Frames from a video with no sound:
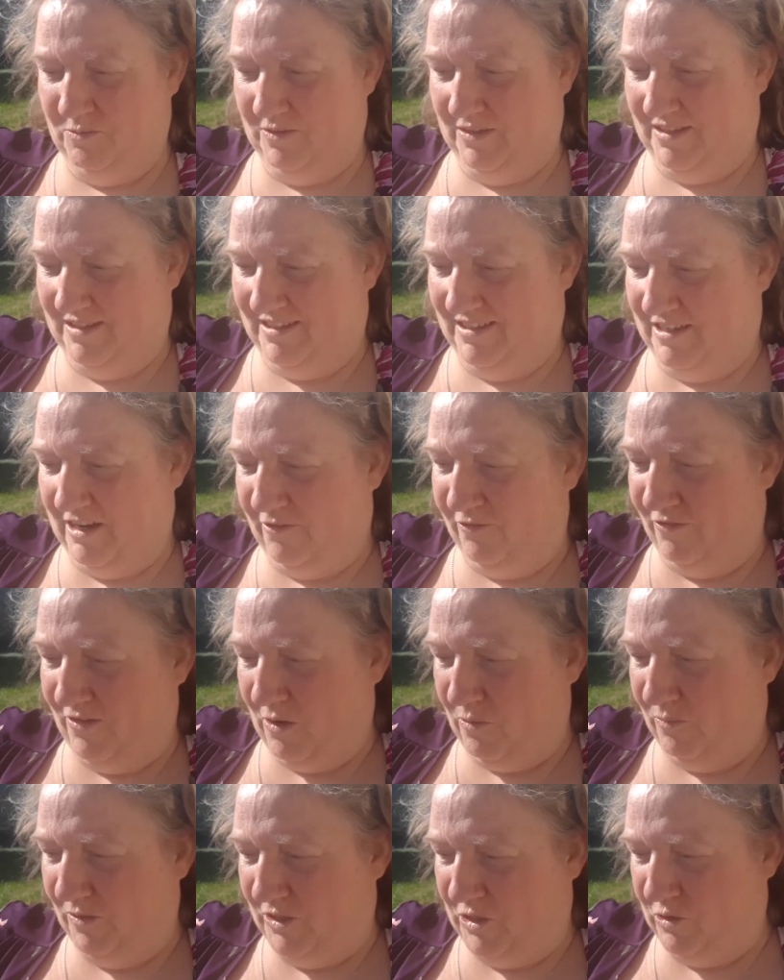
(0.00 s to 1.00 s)
with stuff
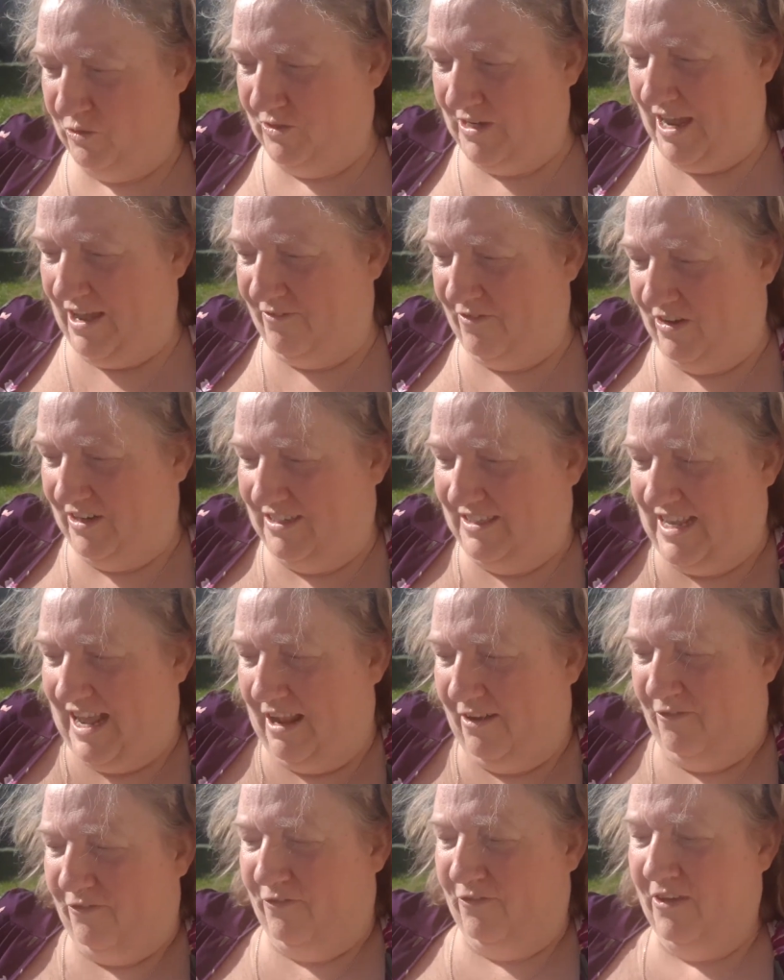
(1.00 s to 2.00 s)
that we don't have
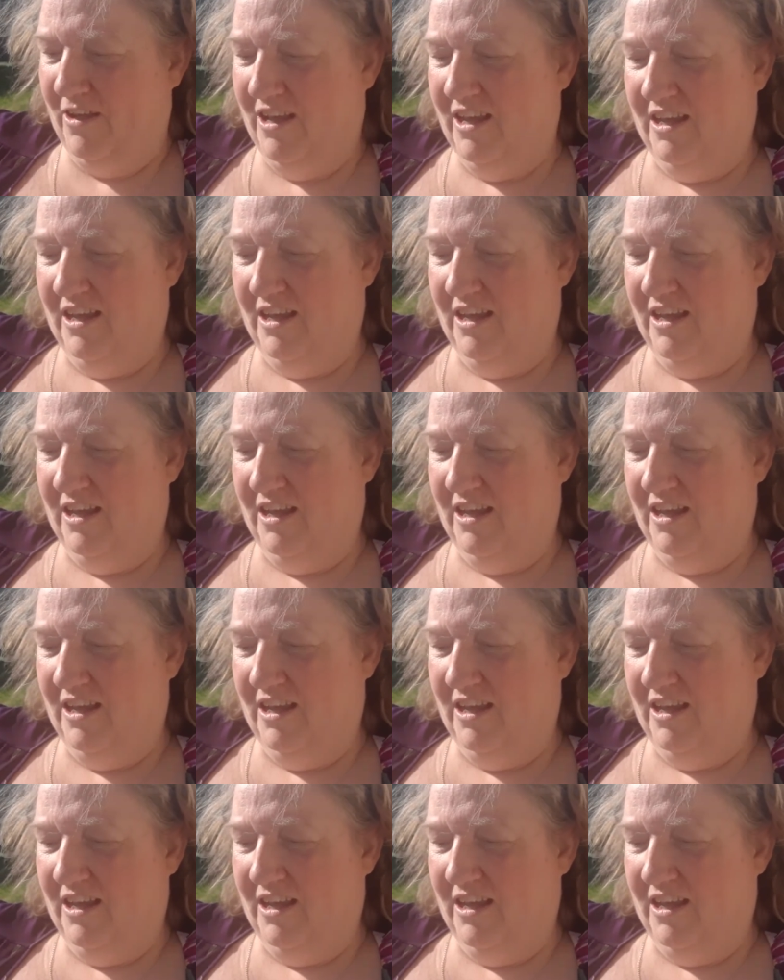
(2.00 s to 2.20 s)
ourselves.